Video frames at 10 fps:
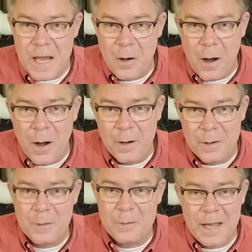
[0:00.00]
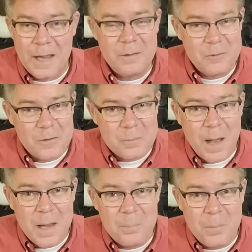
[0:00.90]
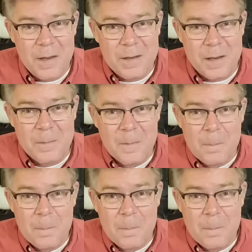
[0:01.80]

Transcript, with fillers: at heart. Okay. Just my opinion.